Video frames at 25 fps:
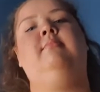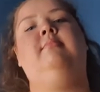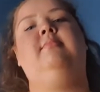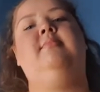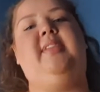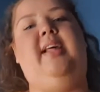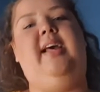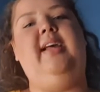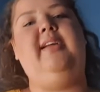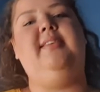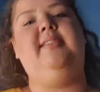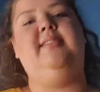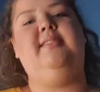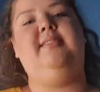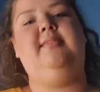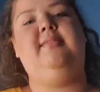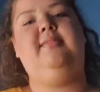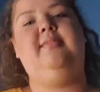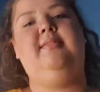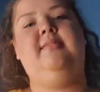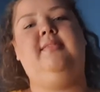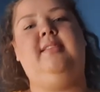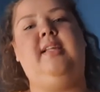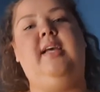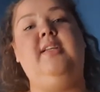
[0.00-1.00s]
thanks
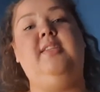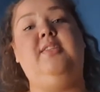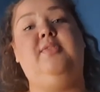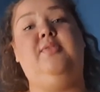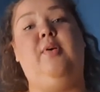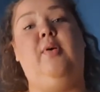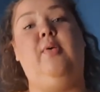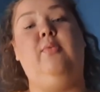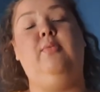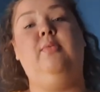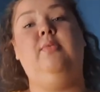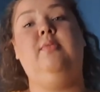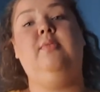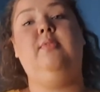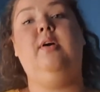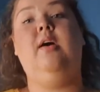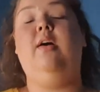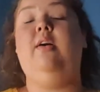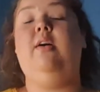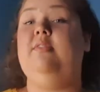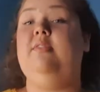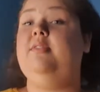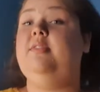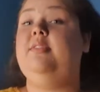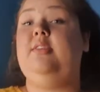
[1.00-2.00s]
phone.
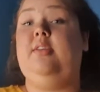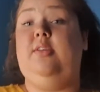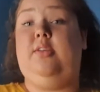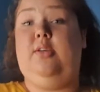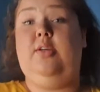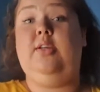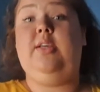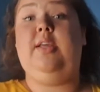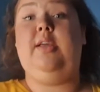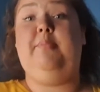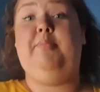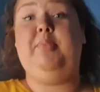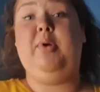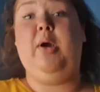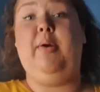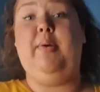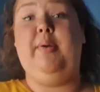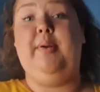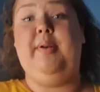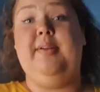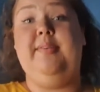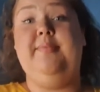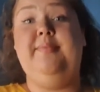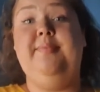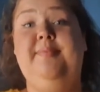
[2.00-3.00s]
Oh, you keep
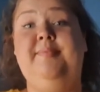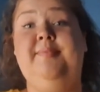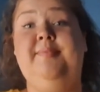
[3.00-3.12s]
going.